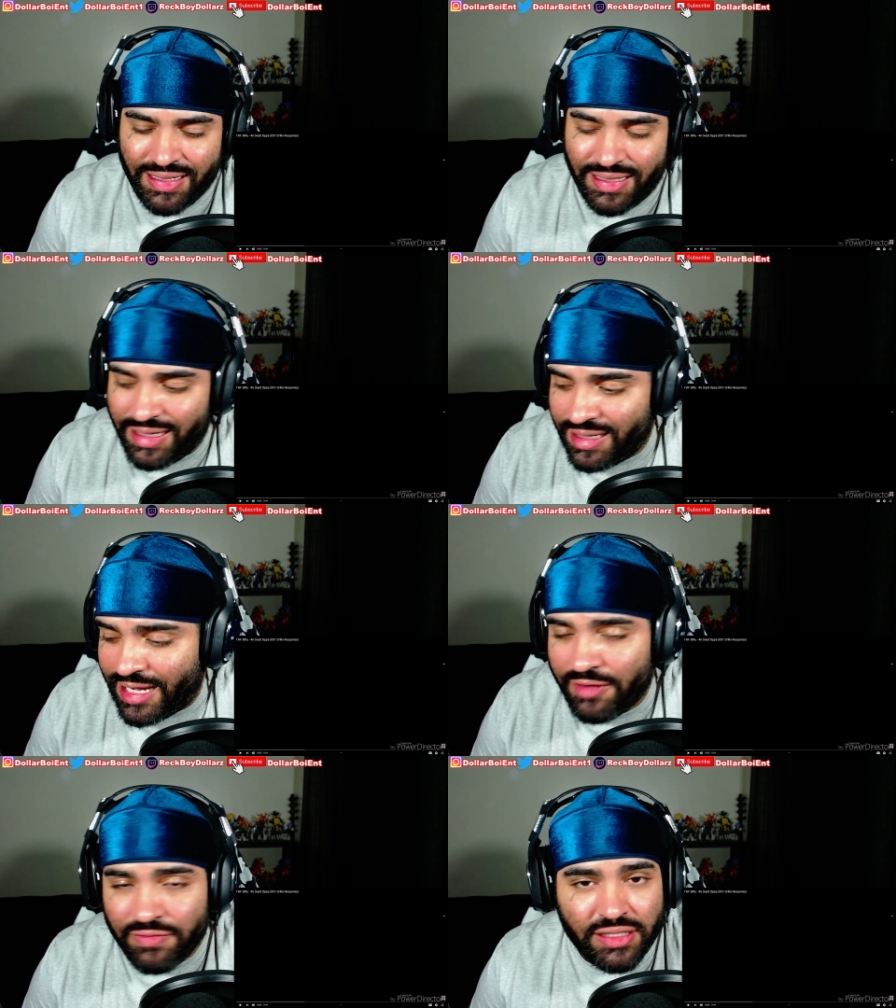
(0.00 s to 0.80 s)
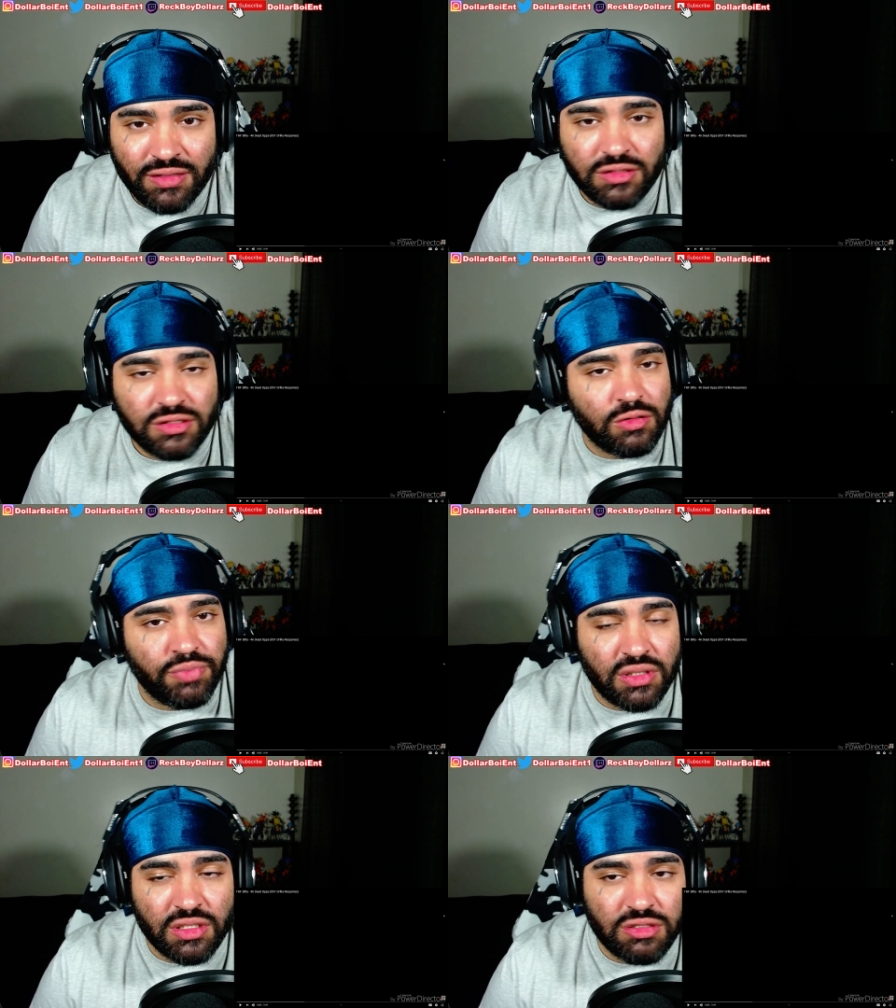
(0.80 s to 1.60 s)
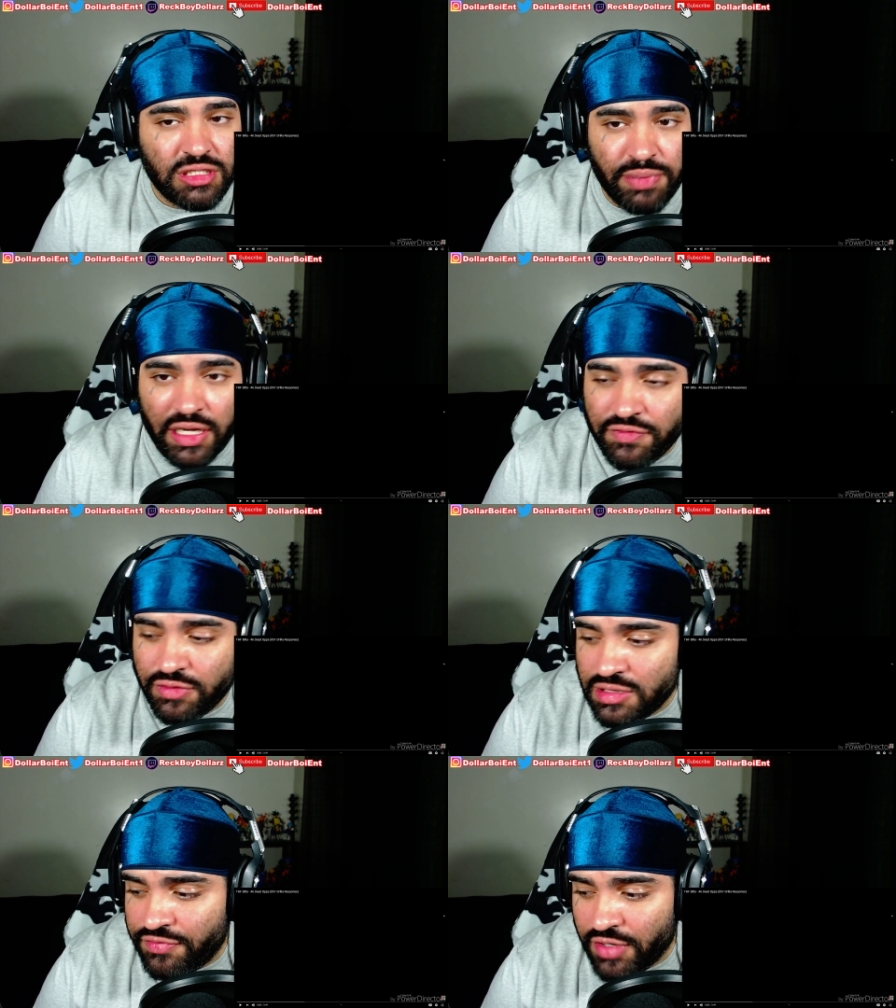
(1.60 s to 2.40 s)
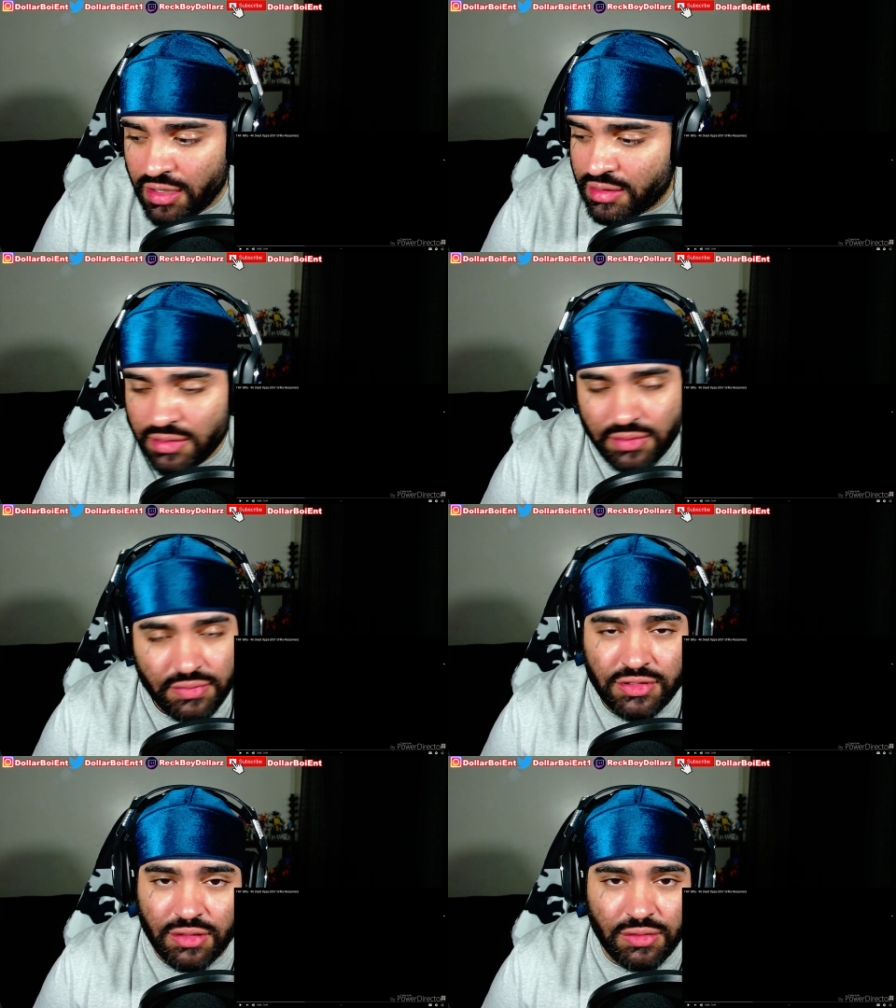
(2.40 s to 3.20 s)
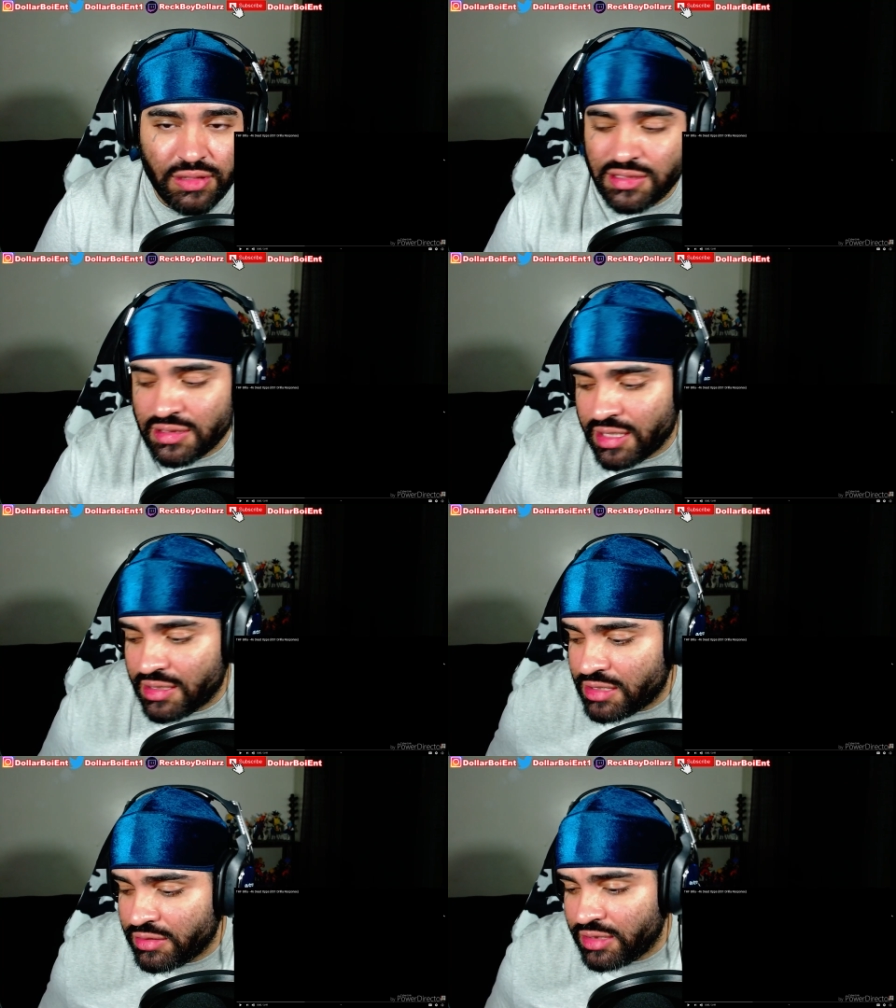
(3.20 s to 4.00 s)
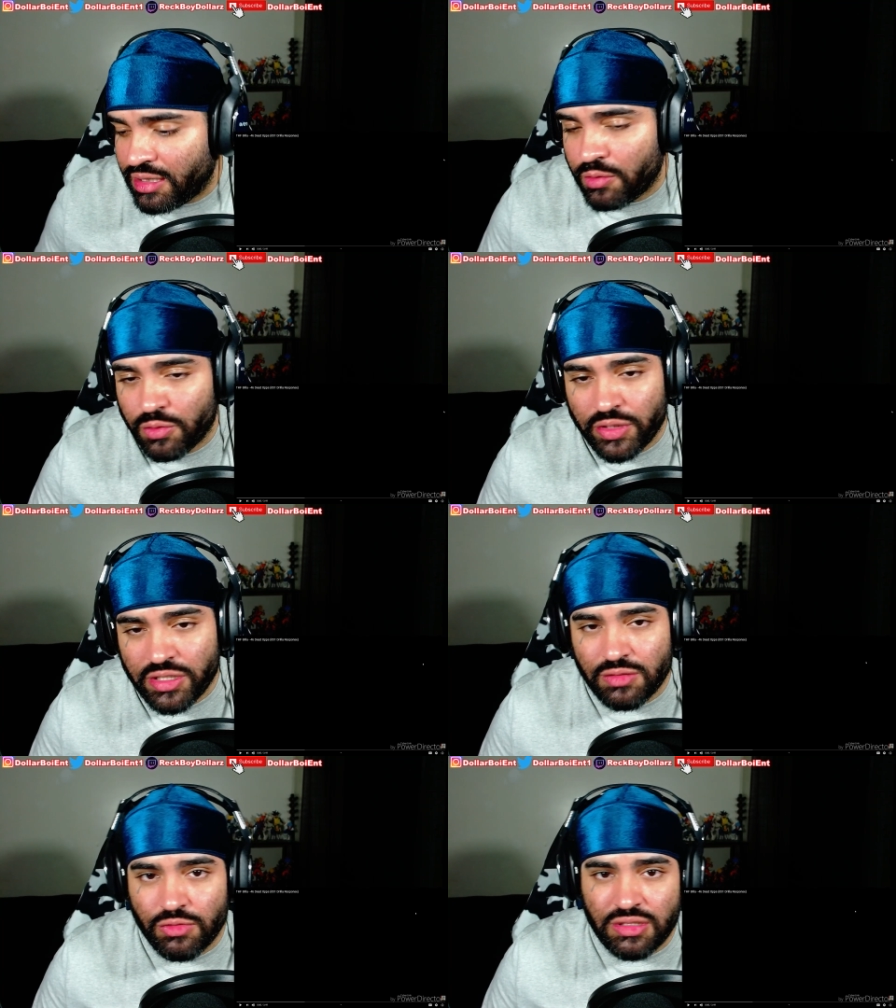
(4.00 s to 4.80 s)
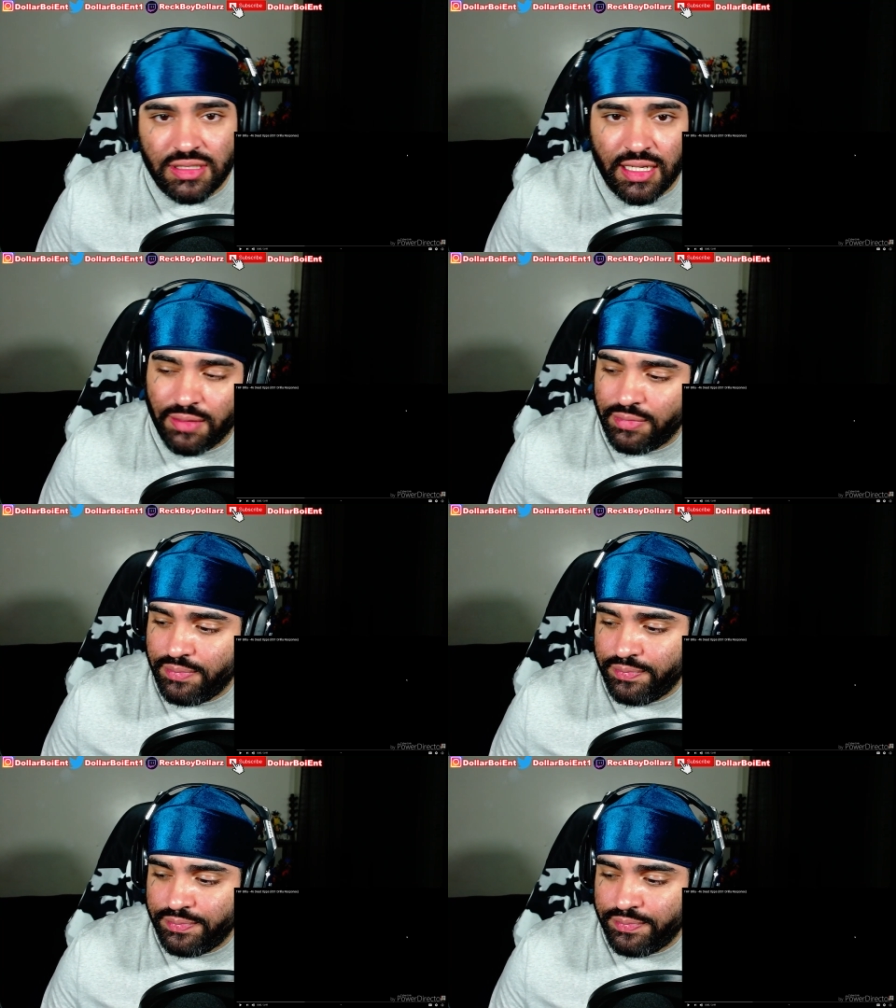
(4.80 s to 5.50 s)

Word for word: and I already know it's gonna be disrespectful as fuck. So let's just get to it. I don't wanna waste no more time.